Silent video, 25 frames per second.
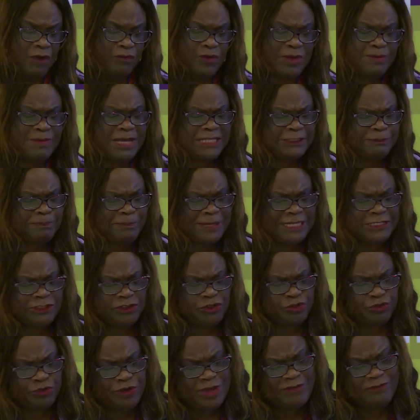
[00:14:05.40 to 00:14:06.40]
We must be
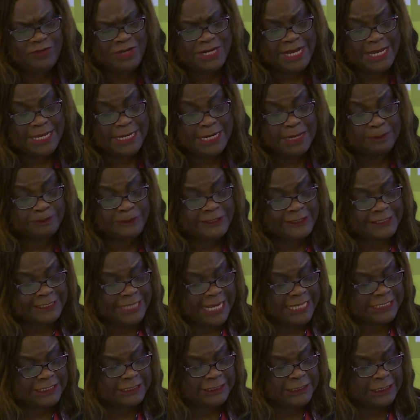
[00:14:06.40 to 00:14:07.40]
driven and
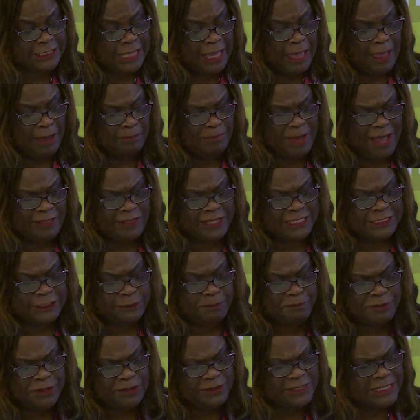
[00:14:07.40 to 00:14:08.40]
obsessed by the
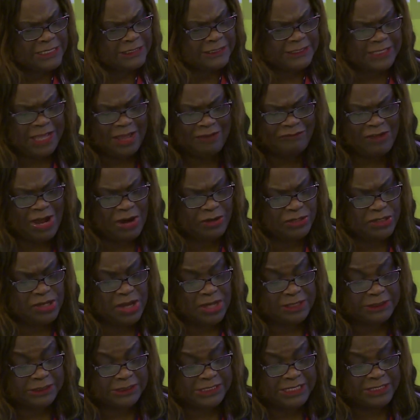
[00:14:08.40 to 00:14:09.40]
experience of our
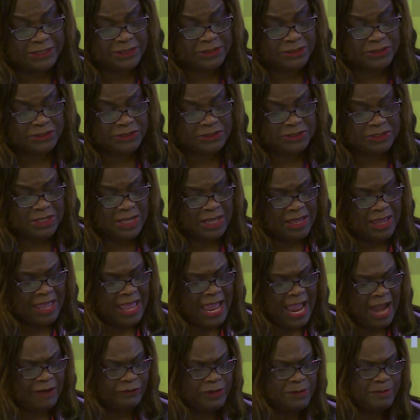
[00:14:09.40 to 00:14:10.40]
young leaders.
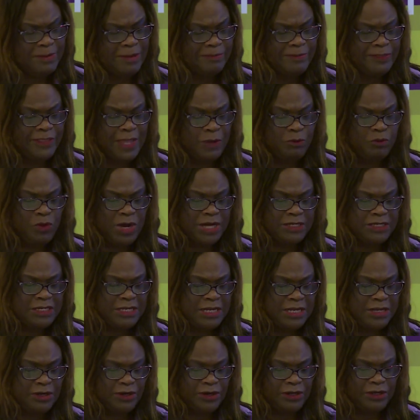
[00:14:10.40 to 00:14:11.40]
I remember that
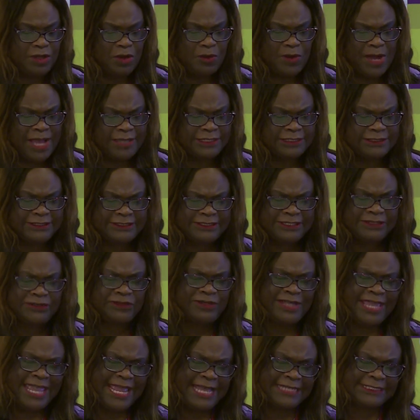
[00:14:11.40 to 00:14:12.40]
1 year ago, I
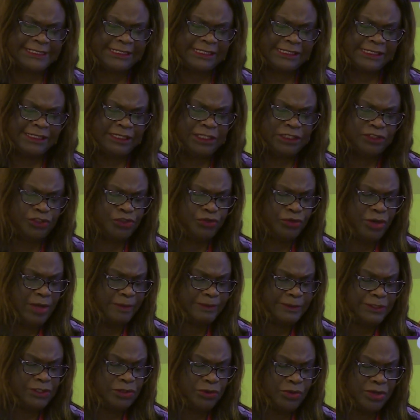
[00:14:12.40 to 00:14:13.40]
considered canceling a
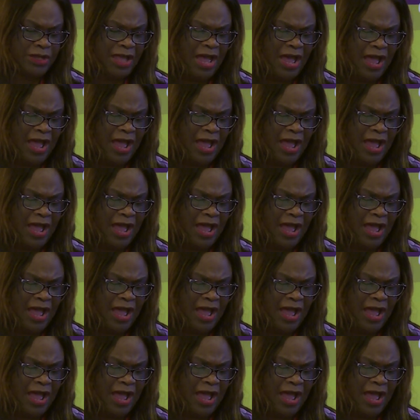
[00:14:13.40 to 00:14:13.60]
trip to a